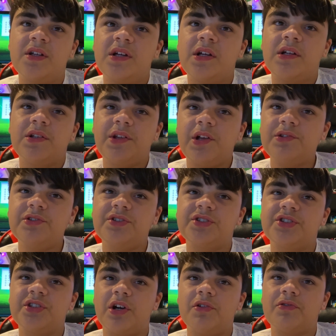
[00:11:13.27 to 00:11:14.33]
Those are
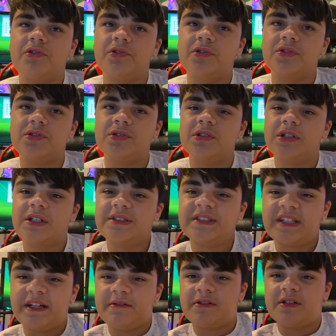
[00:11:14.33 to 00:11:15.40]
so cool because
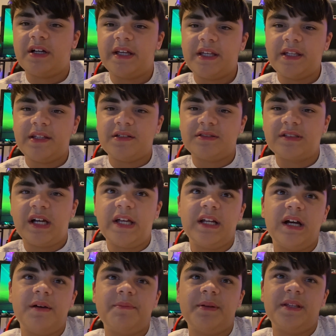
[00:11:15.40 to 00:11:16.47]
they were like light
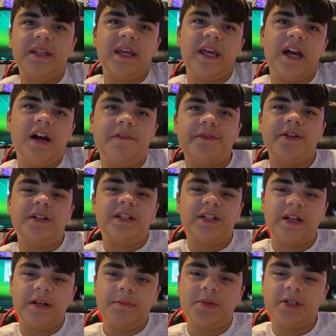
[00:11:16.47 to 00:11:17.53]
up and they hovered and
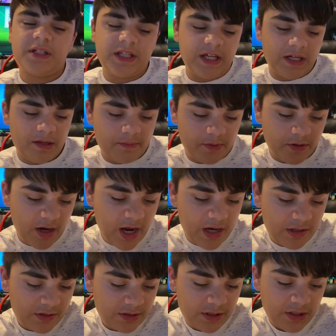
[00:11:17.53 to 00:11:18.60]
you're able to kick them
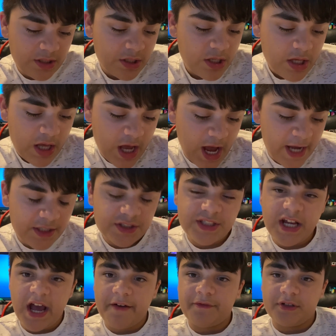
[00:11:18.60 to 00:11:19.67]
around. I used
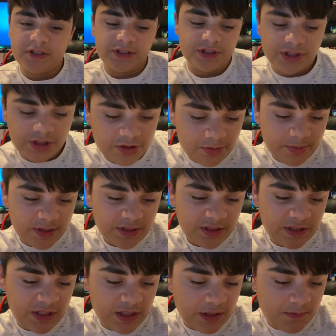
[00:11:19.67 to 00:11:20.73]
to have one too, but
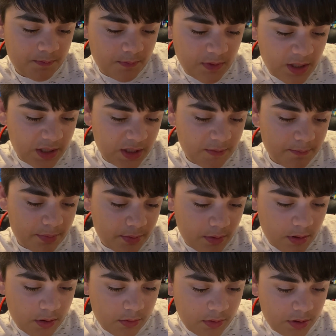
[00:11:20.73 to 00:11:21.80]
then I think it
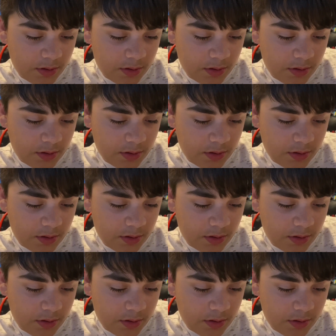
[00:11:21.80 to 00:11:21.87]
broke.